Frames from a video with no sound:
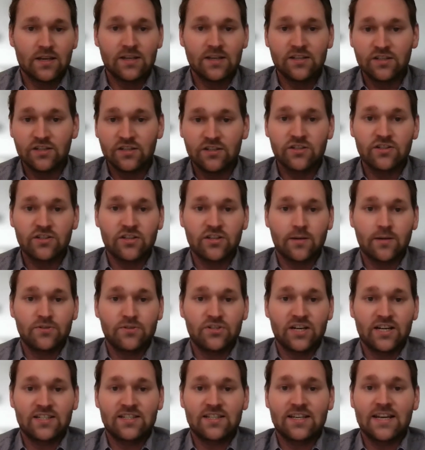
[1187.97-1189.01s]
indigenous
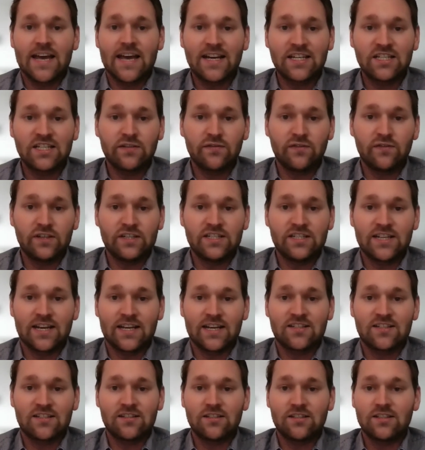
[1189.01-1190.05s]
subjects actively
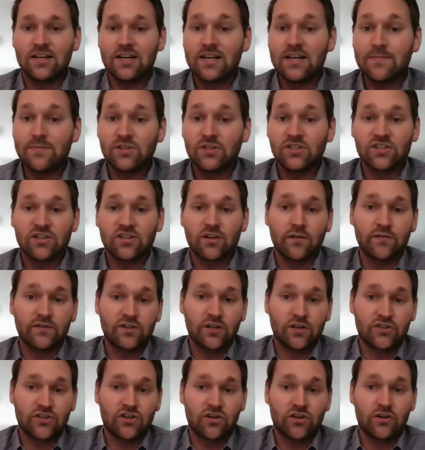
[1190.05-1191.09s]
tested the limits of
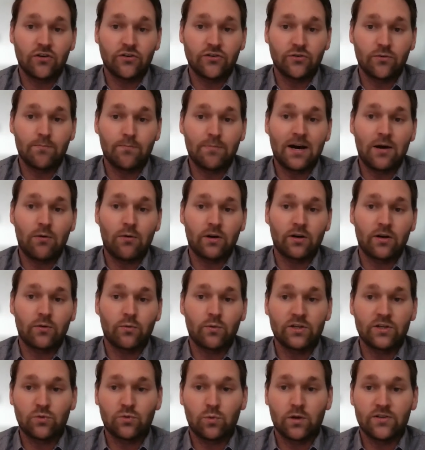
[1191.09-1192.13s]
Dutch colonial power,
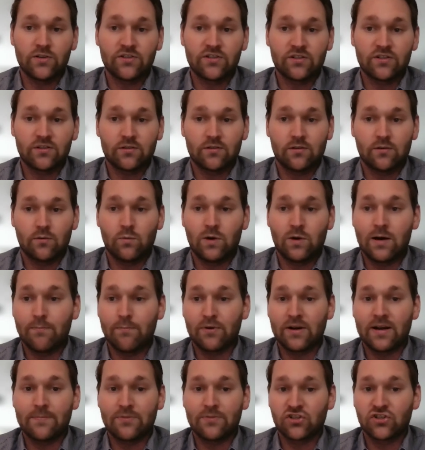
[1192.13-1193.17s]
which was, while
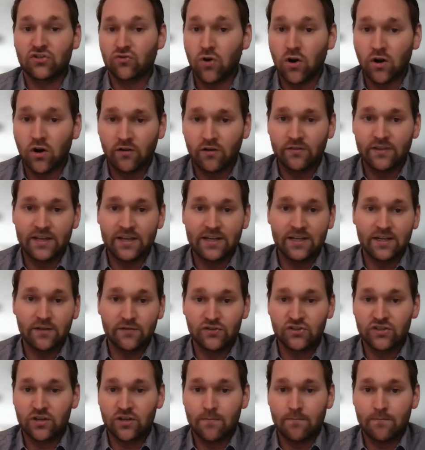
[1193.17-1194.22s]
perhaps stronger than that
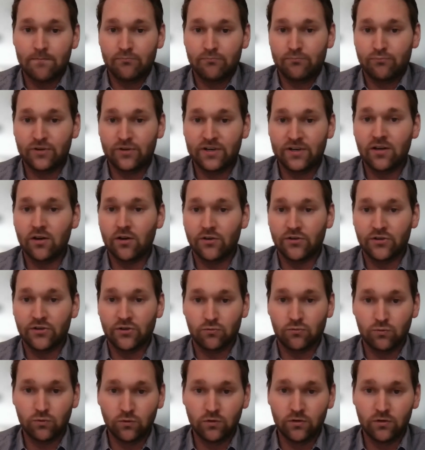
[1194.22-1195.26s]
of some
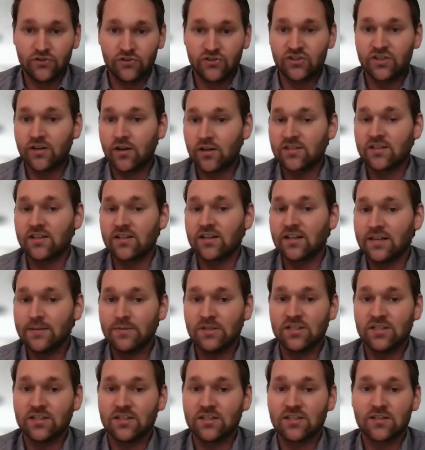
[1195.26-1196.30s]
pre-colonial rulers, not
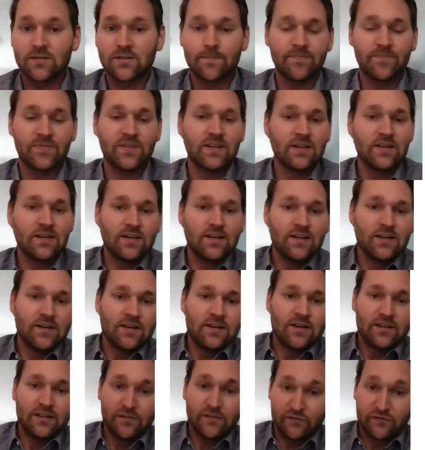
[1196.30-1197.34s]
unlimited.
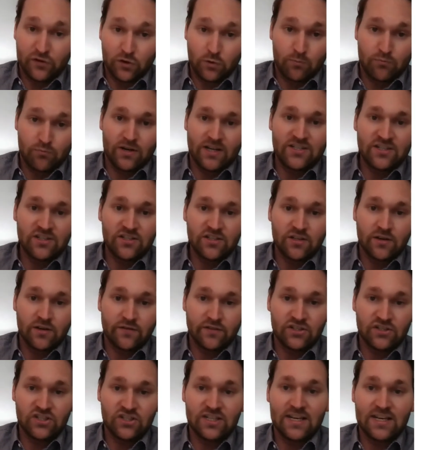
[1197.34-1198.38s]
The feral presence
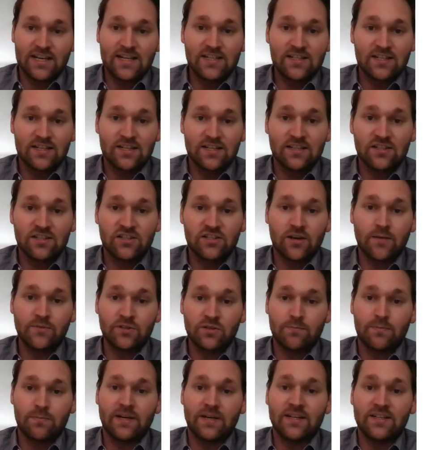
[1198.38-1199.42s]
of the state in some
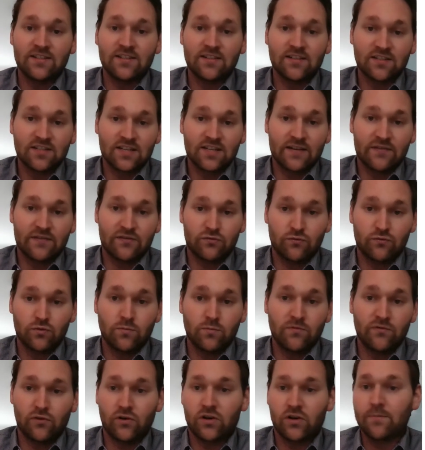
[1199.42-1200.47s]
spaces
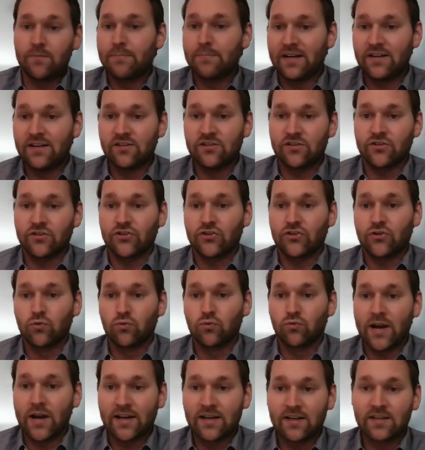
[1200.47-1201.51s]
room for competitors
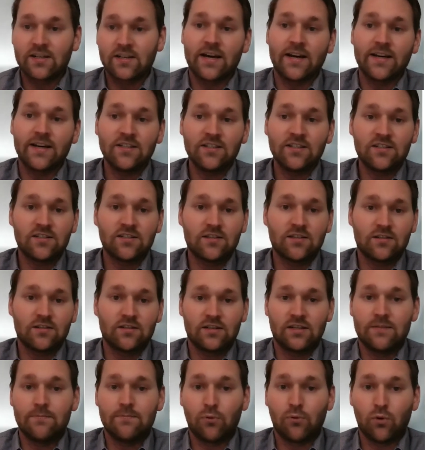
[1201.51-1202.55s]
who recognized
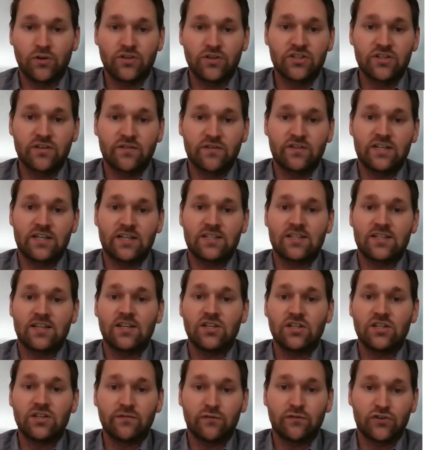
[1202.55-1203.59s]
the importance of
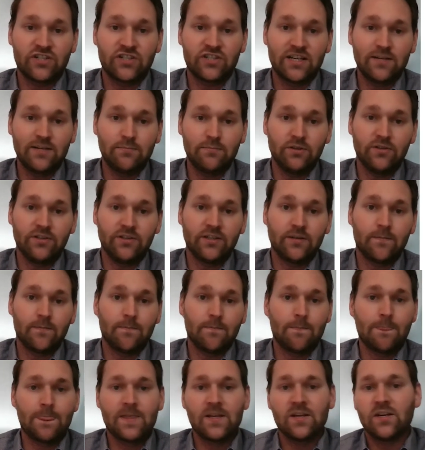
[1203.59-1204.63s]
taxation for state building.
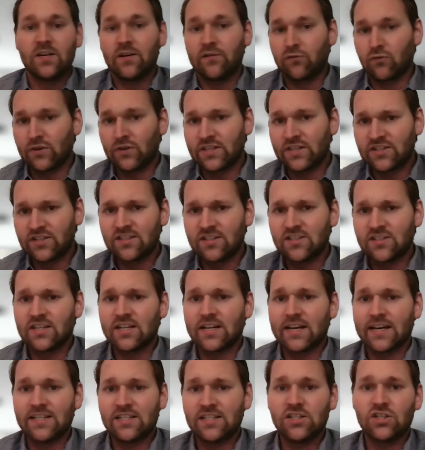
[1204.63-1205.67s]
For instance,
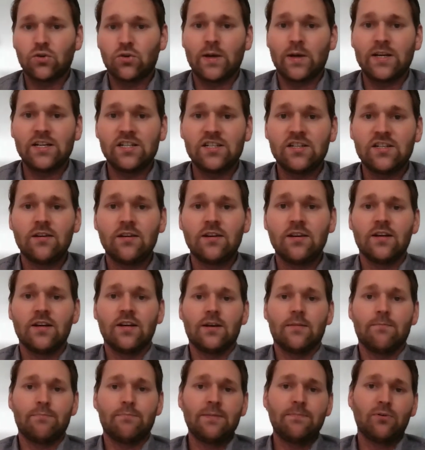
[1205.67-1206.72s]
in 1920,
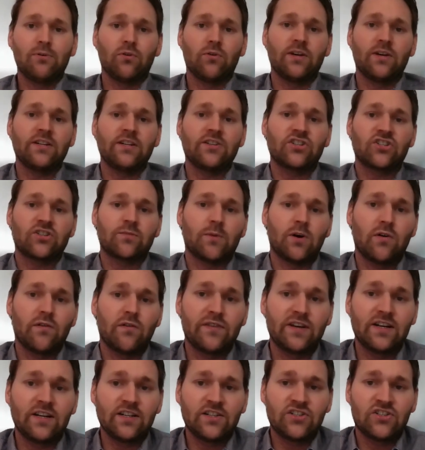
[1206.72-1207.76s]
people in a small
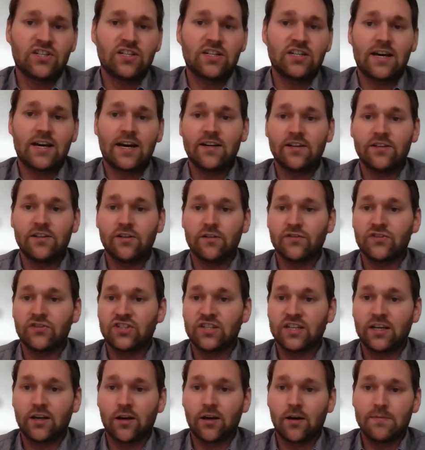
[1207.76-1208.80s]
village in the island of
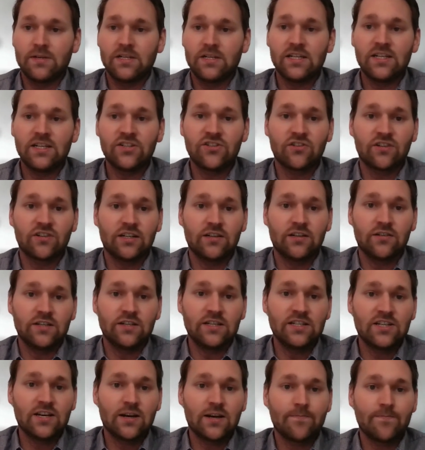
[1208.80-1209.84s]
Seram in eastern
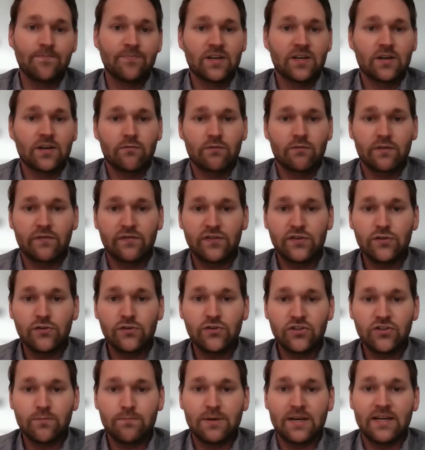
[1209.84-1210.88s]
Indonesia
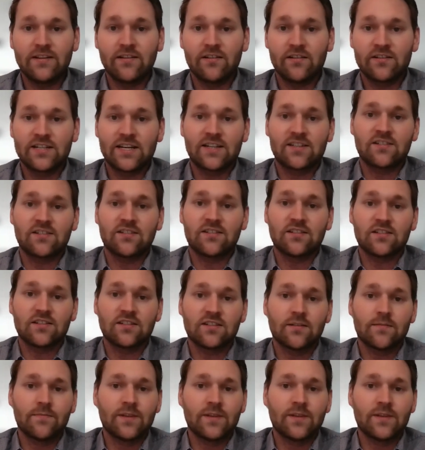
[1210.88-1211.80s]
refused to pay their taxes.